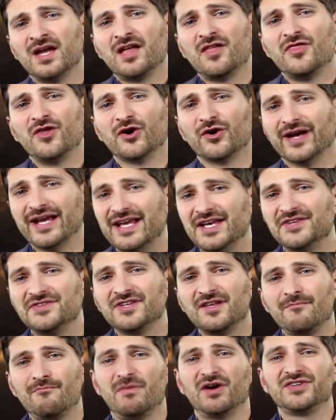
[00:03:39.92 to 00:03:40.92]
there
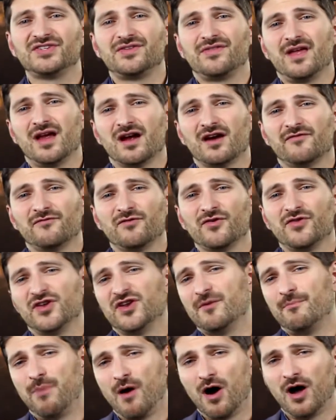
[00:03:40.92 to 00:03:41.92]
isn't much there for the
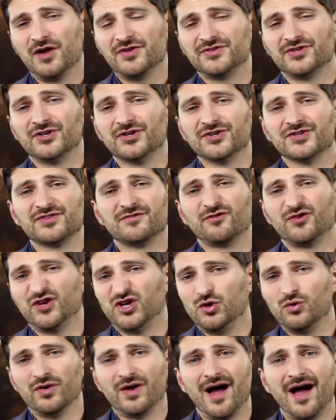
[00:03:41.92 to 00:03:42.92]
depositors, for
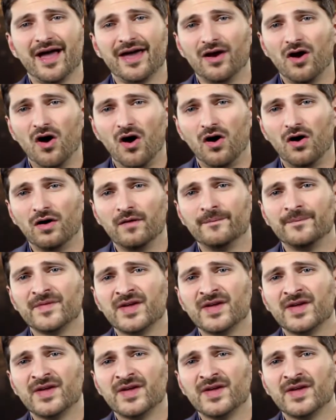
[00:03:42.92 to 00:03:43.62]
you and I at all.